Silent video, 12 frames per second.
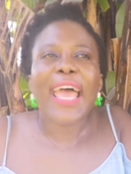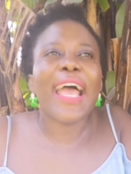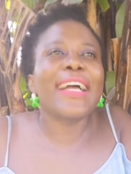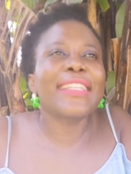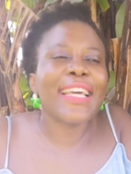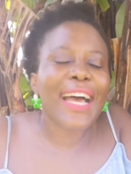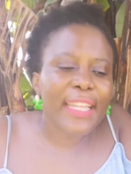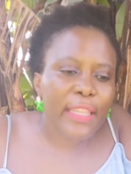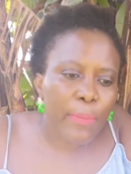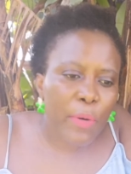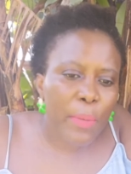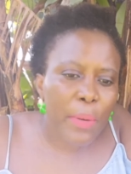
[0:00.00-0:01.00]
And the
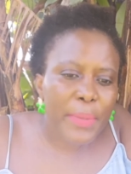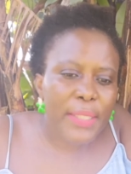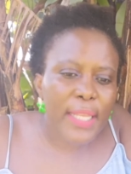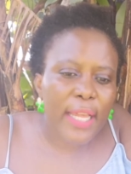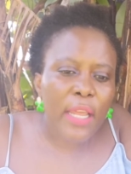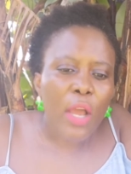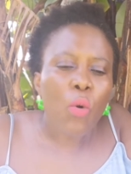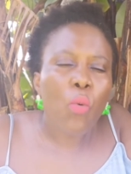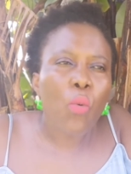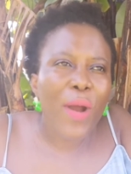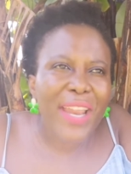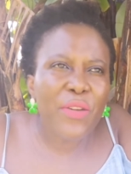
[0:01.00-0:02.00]
other problem is that
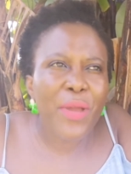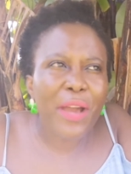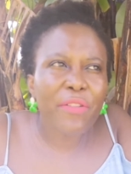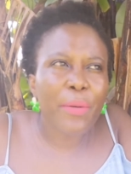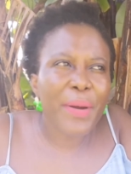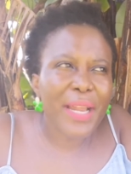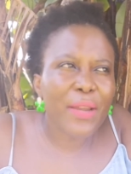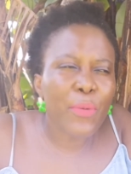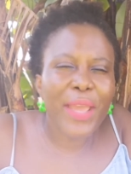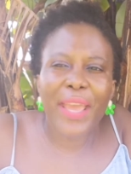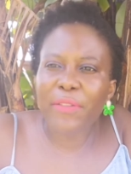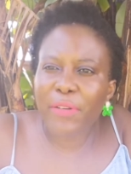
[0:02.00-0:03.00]
when we have a partner,
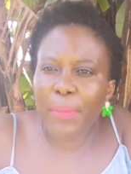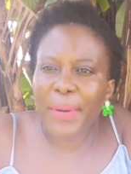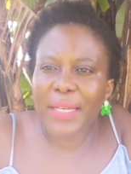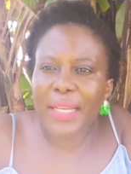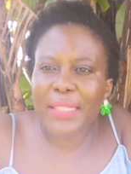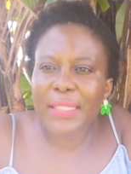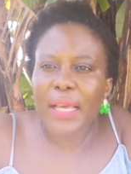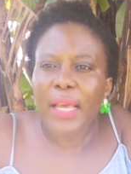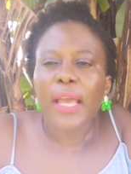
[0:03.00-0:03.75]
we have our partners